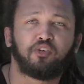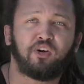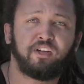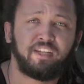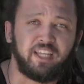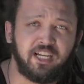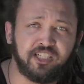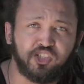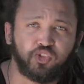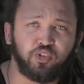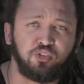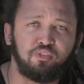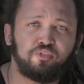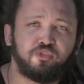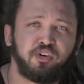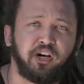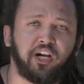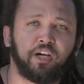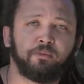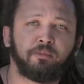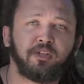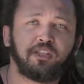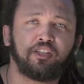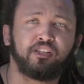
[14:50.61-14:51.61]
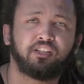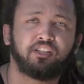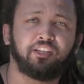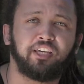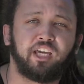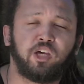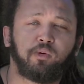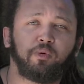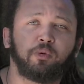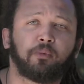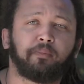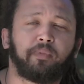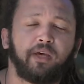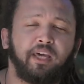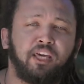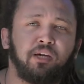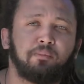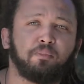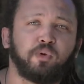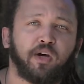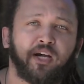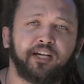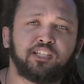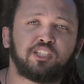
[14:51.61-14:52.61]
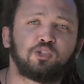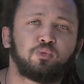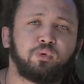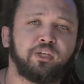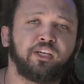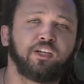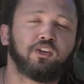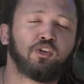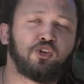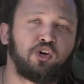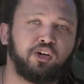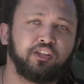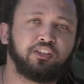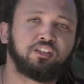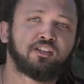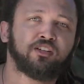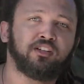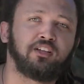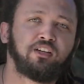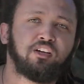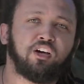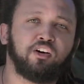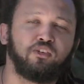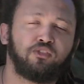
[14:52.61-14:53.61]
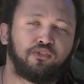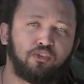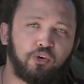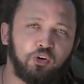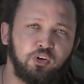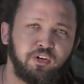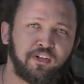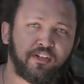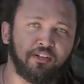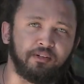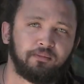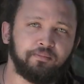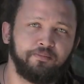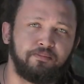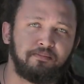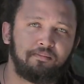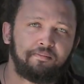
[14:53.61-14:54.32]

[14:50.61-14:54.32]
for our natural environment, and we'll pay a price we cannot afford.